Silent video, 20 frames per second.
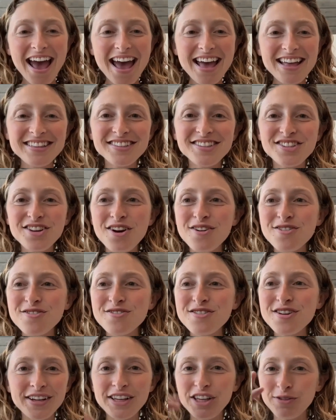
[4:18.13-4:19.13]
And
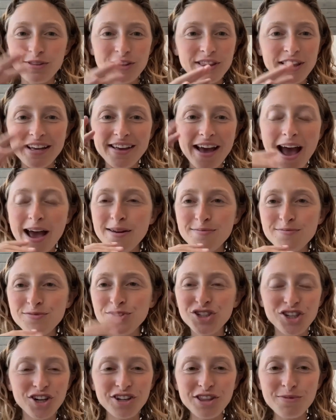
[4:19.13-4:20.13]
so I'm
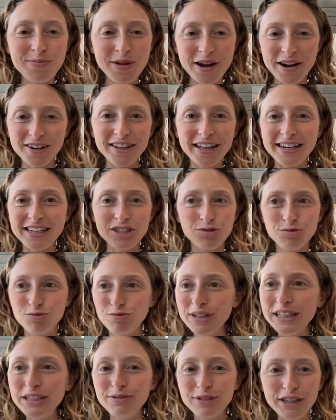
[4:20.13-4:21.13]
sure the paragliding is
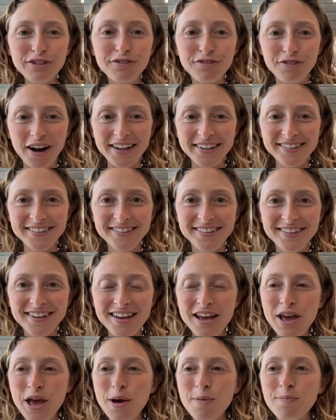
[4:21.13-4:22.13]
really, really fun.
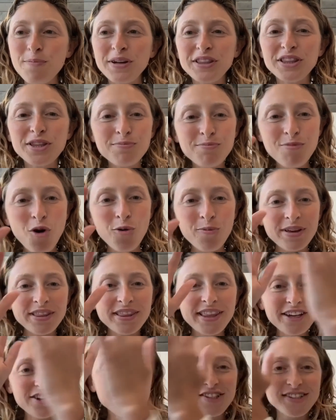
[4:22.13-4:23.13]
But the moment
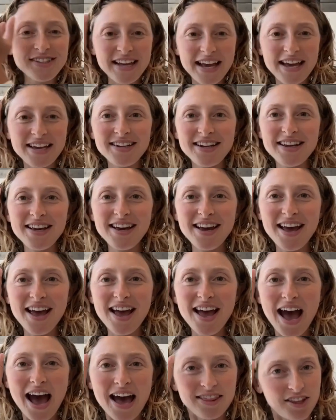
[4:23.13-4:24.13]
that you're
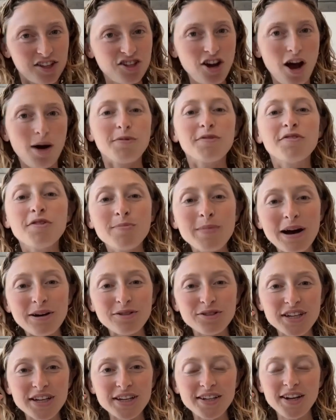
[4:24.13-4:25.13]
standing at the top of the
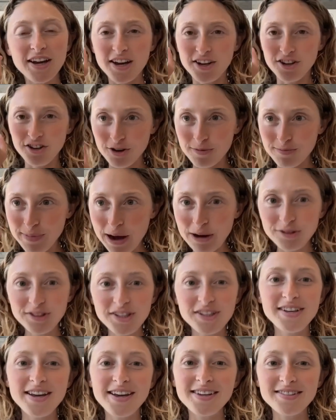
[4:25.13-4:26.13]
mountain and you're about
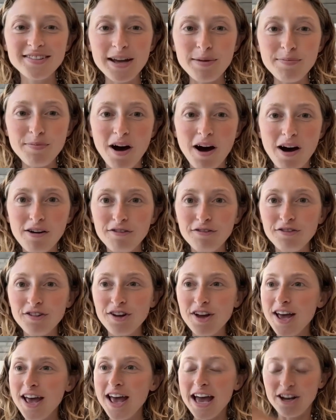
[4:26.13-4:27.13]
to take a step off
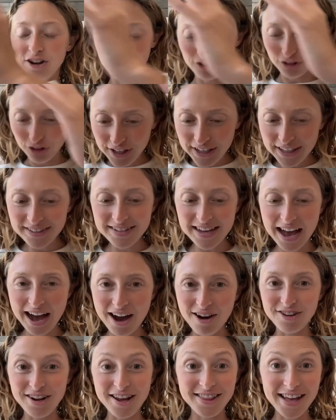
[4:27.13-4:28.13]
and you're looking
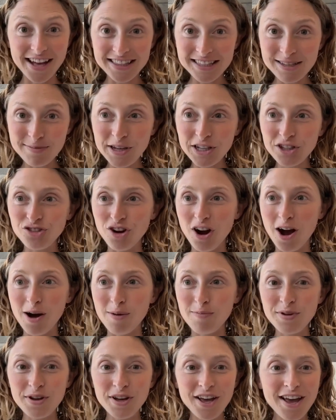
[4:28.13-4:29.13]
down and that's a big
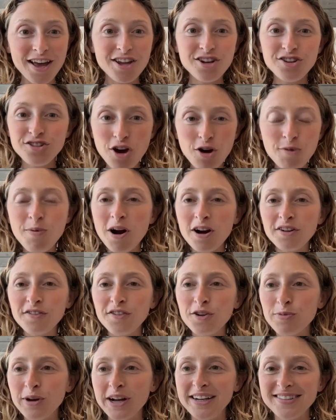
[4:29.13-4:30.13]
drop, no part of
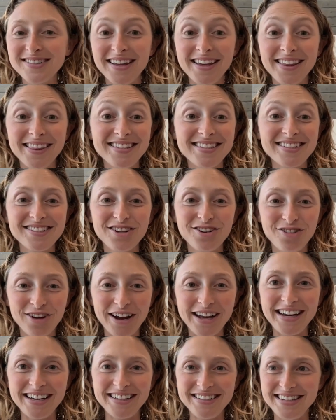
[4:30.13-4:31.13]
your brain is like, this is a
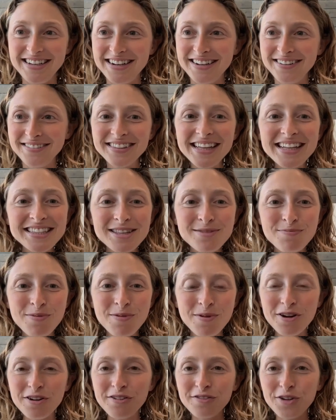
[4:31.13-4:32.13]
great idea. That's the
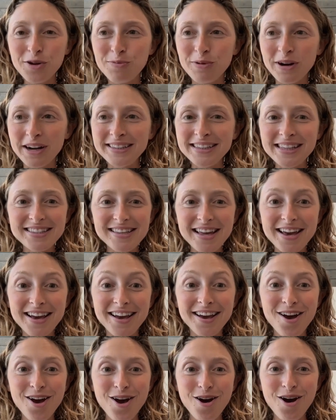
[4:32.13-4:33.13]
part of your brain that's like,
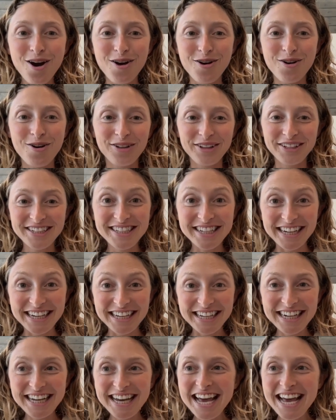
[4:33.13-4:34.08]
oh, holy shit.